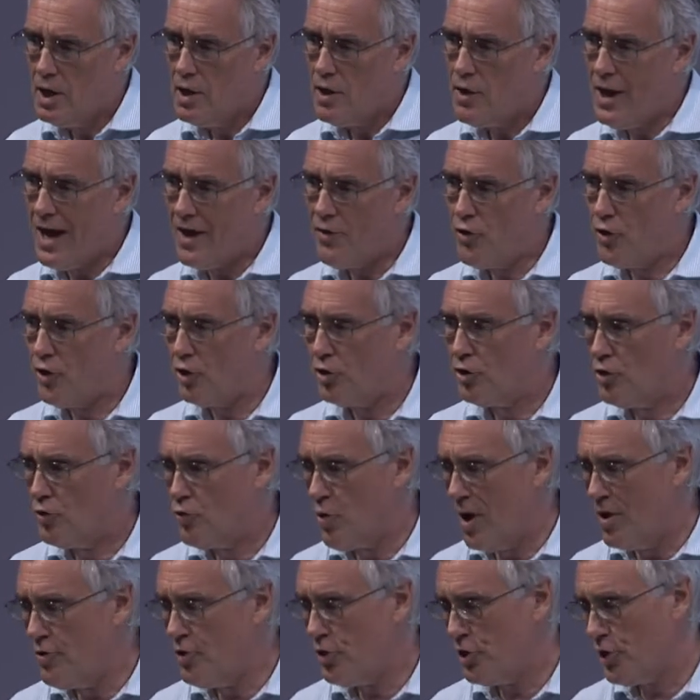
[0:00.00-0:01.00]
that the
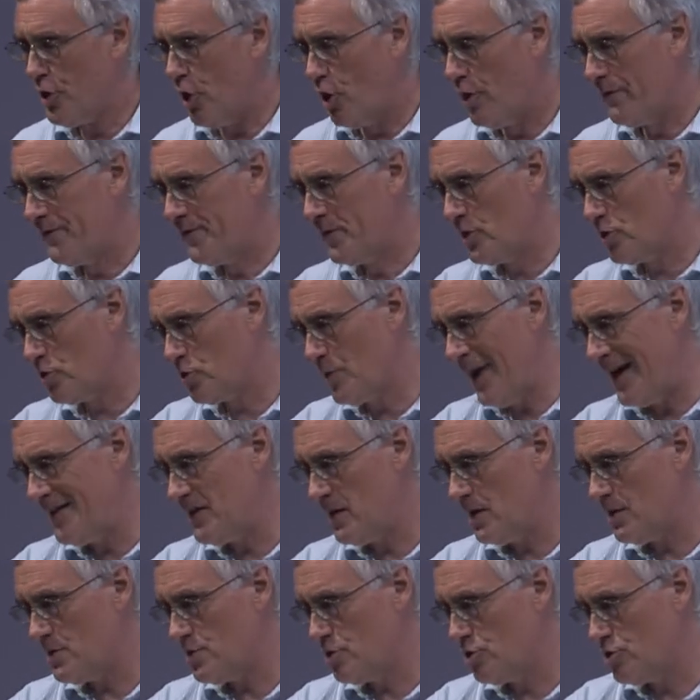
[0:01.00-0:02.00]
growth of
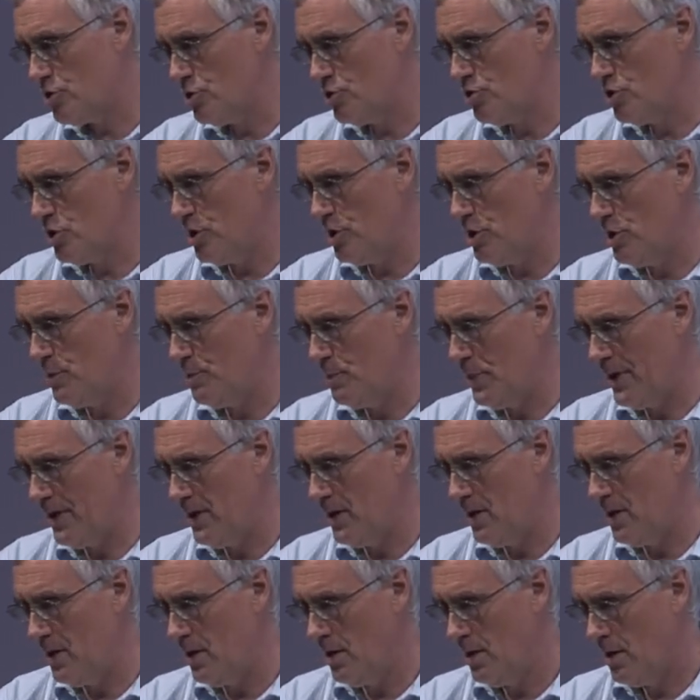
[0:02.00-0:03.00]
credit to
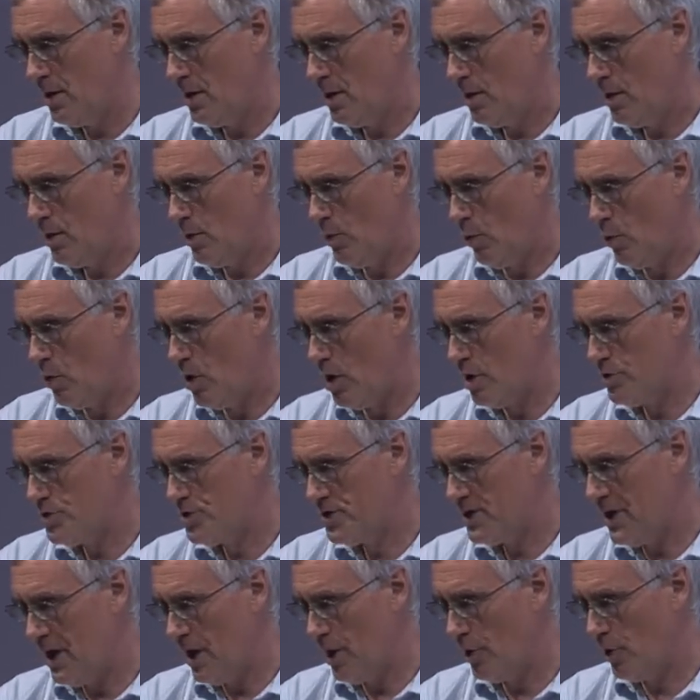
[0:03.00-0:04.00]
GDP
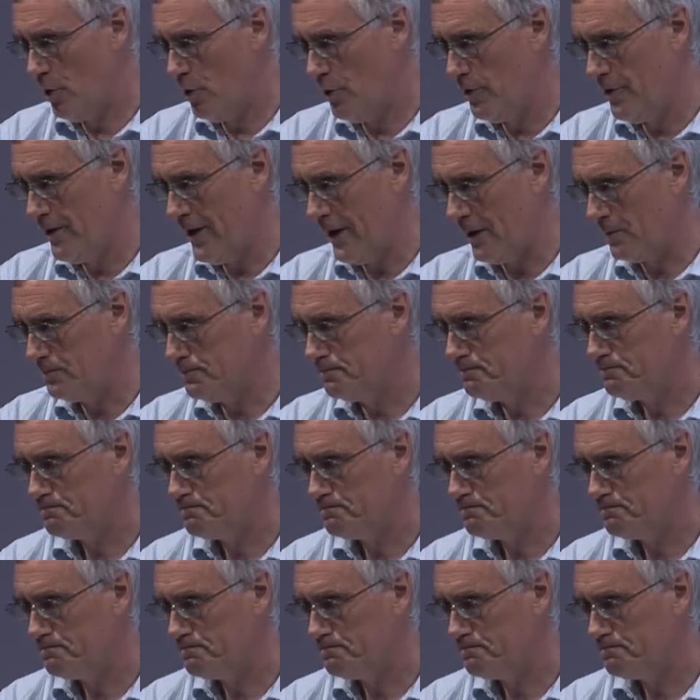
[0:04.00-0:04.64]
was a good thing?